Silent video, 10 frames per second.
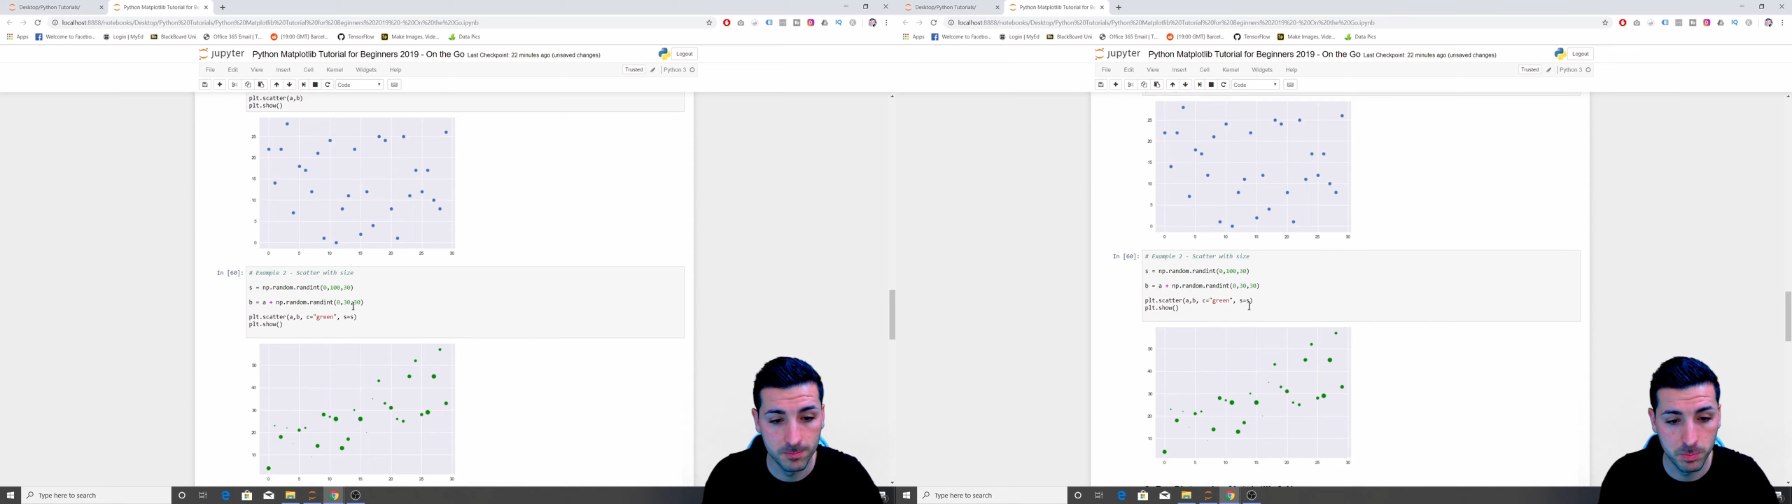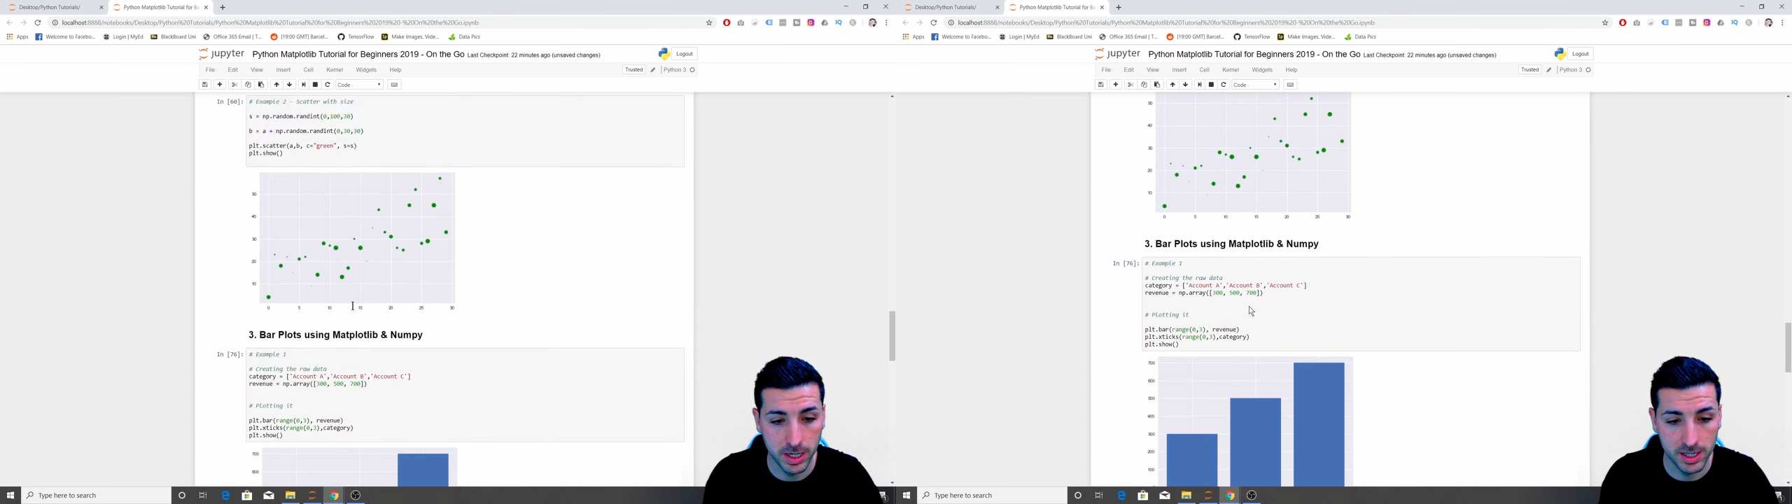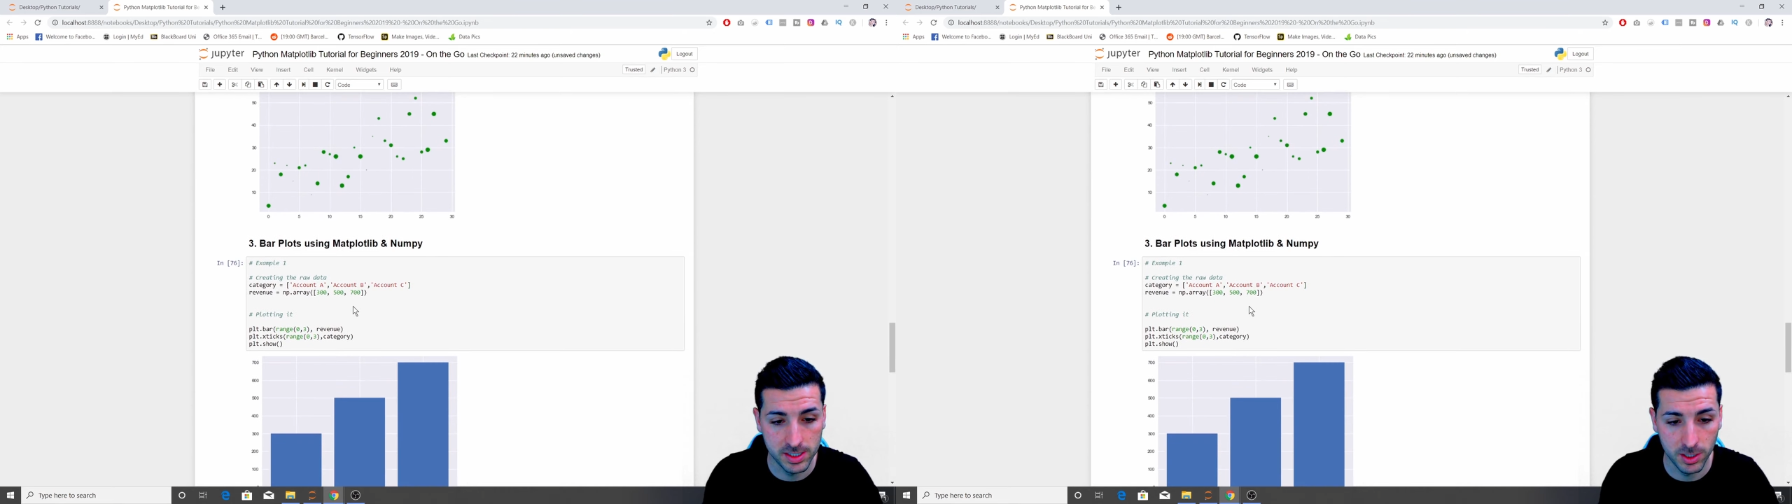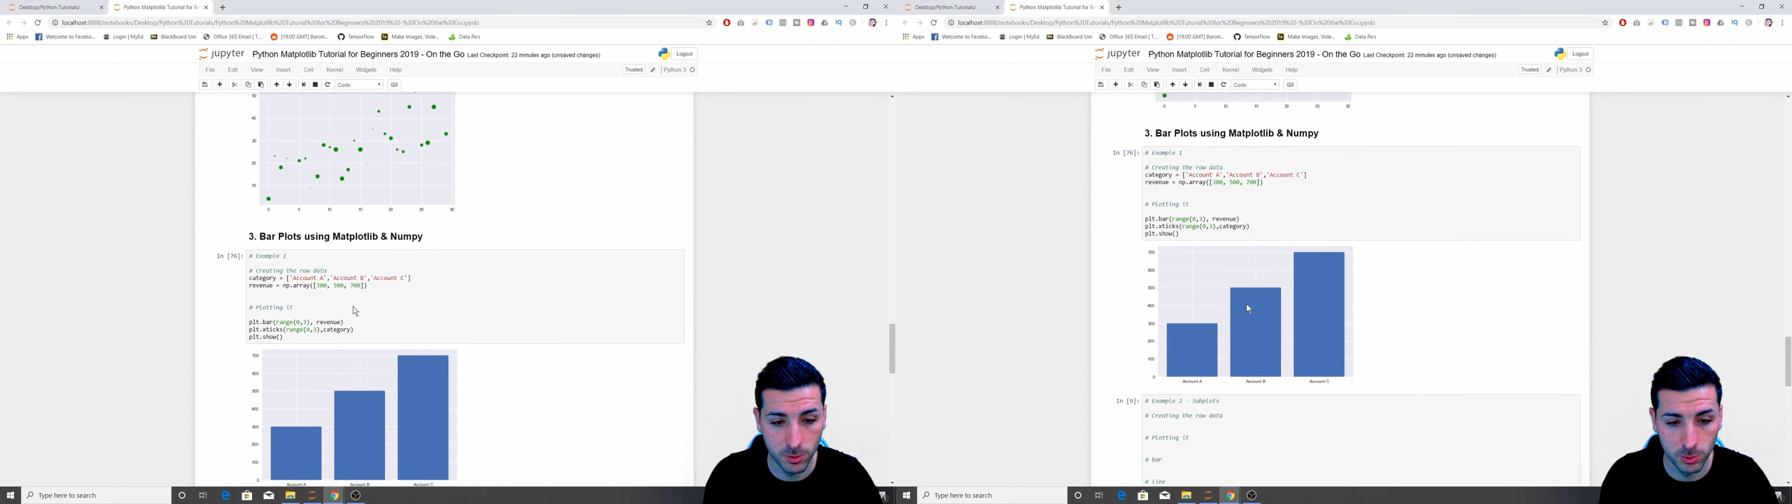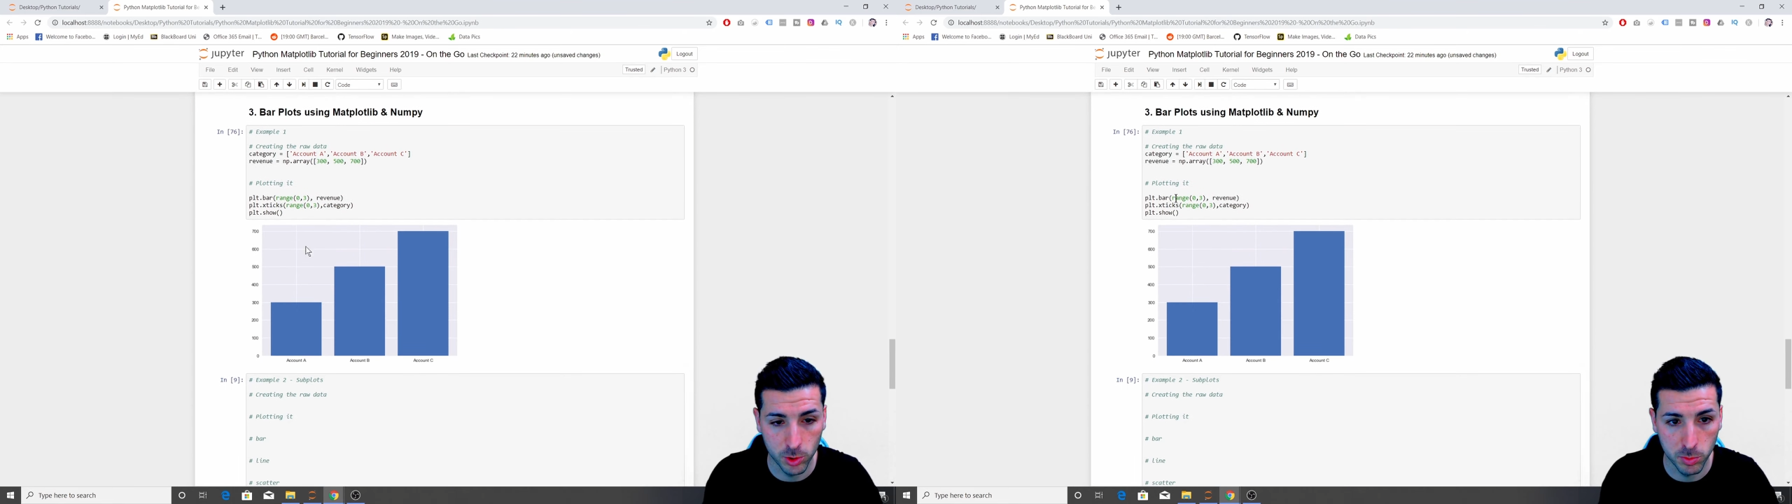paste it
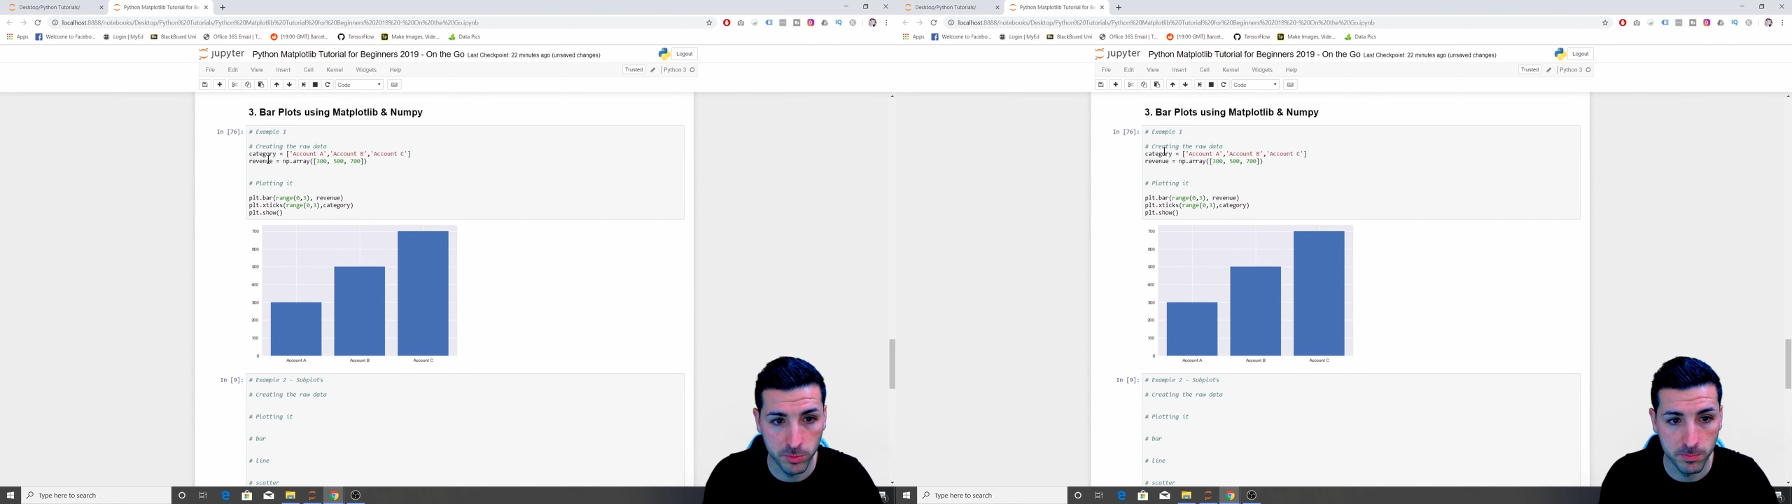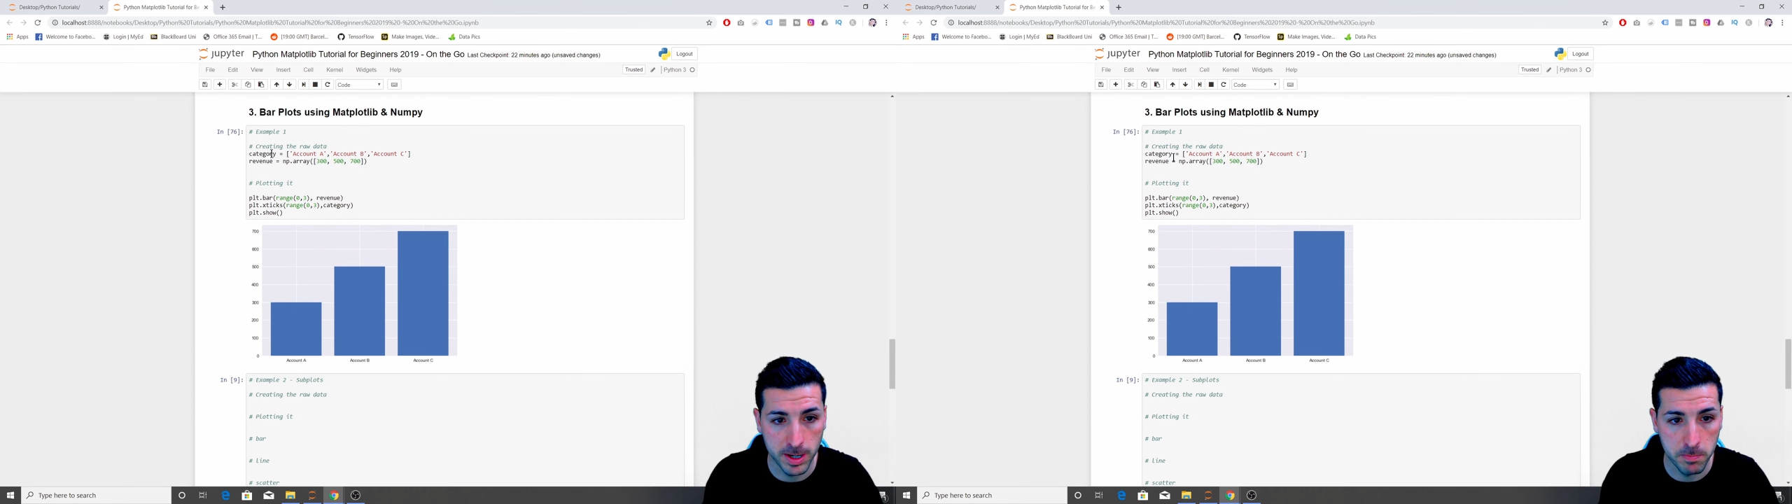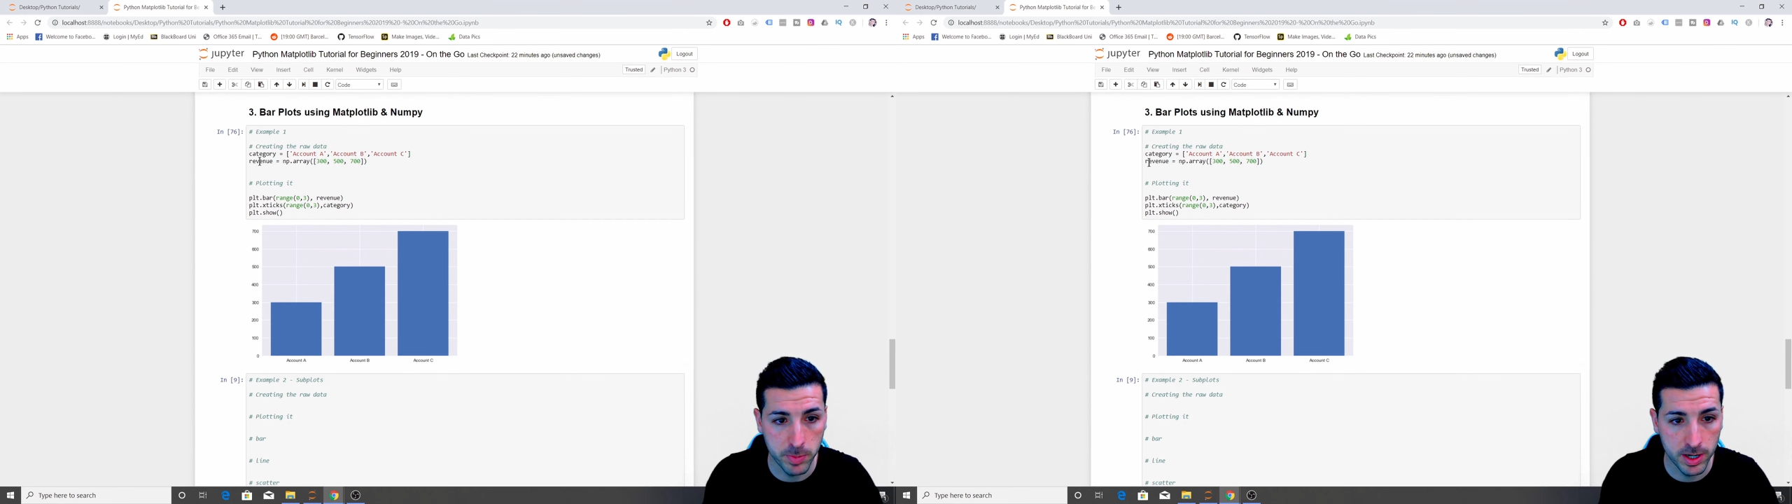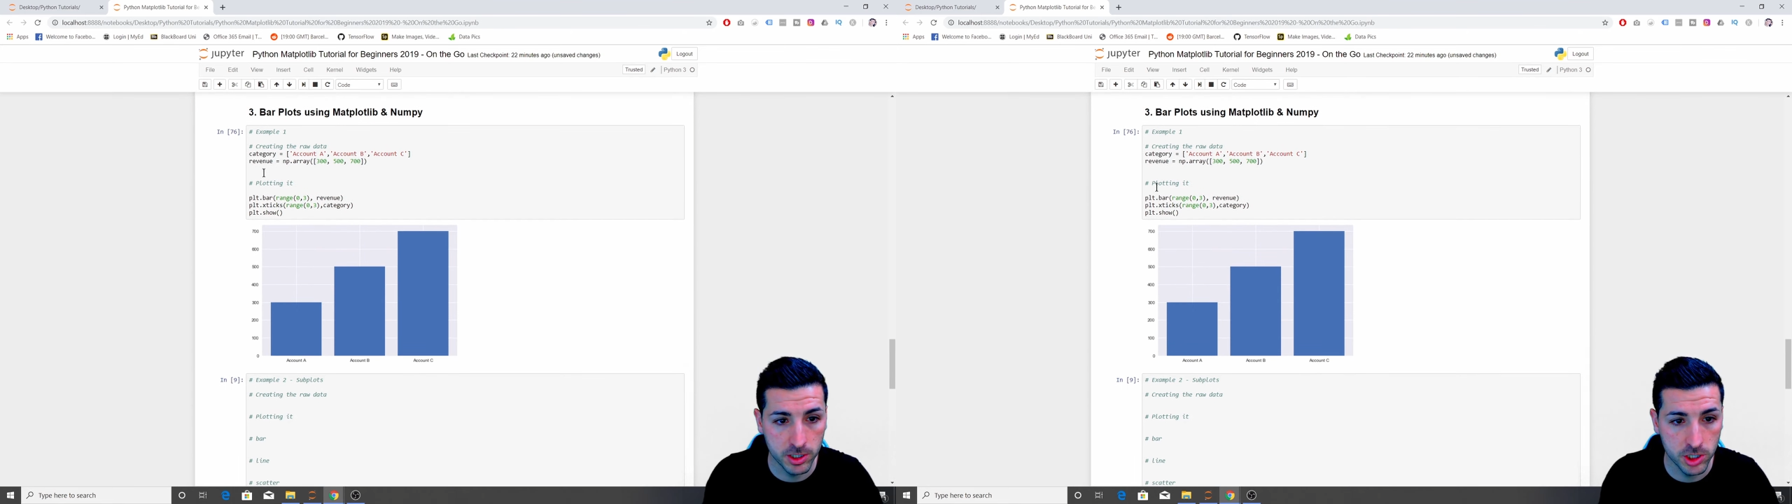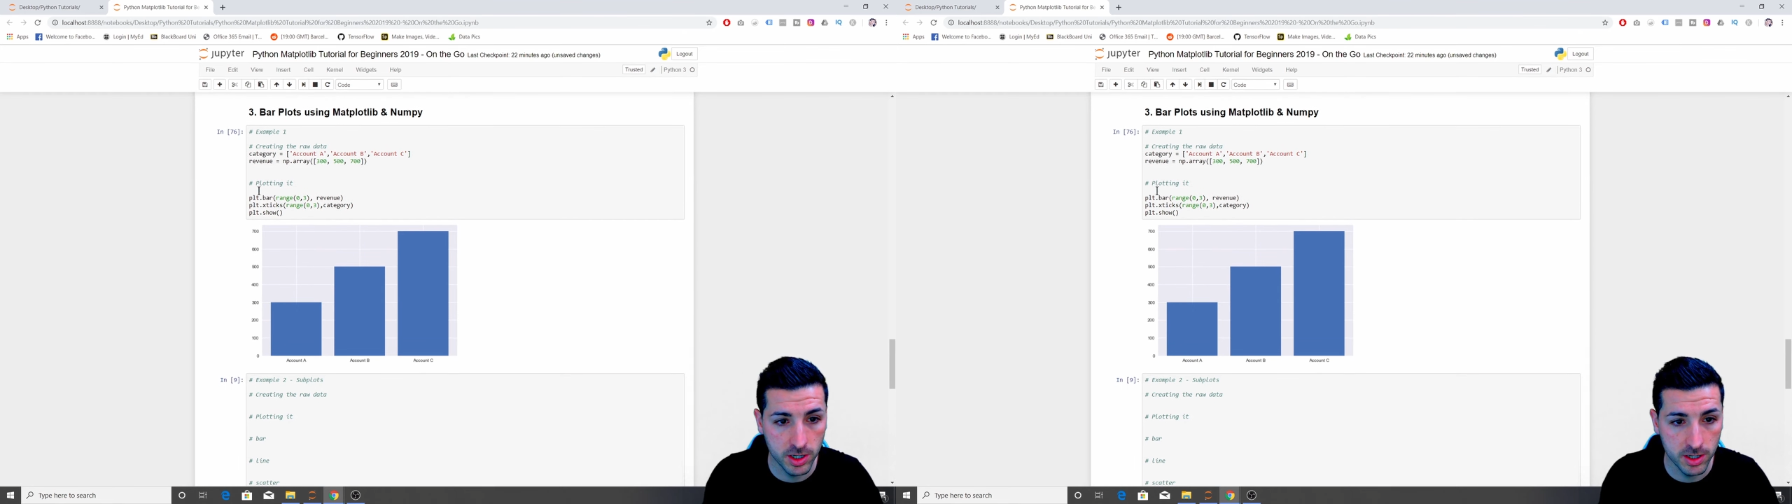on top of my bar
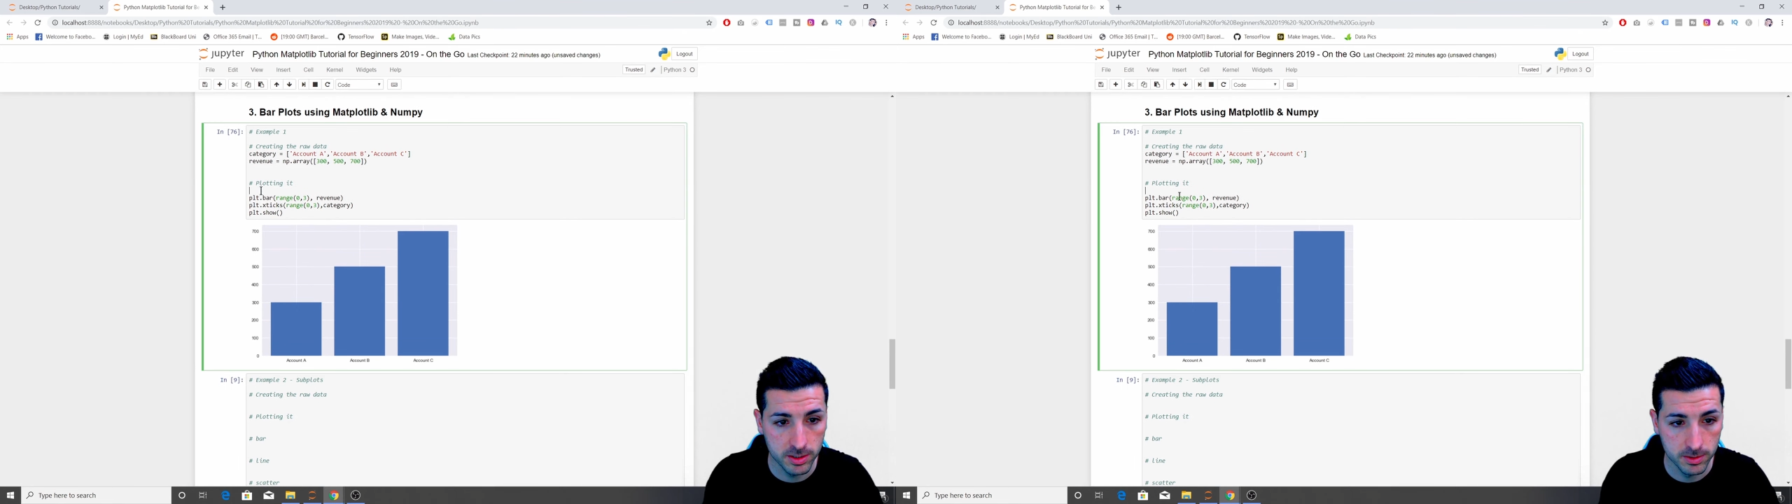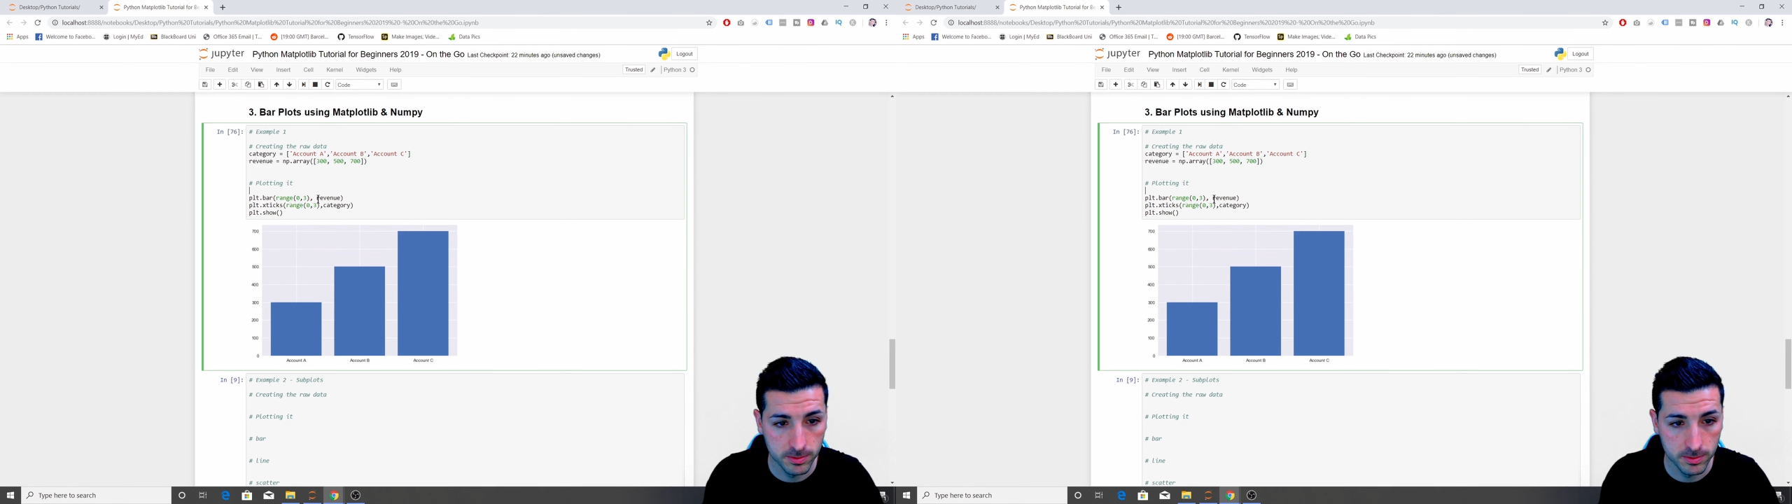chart,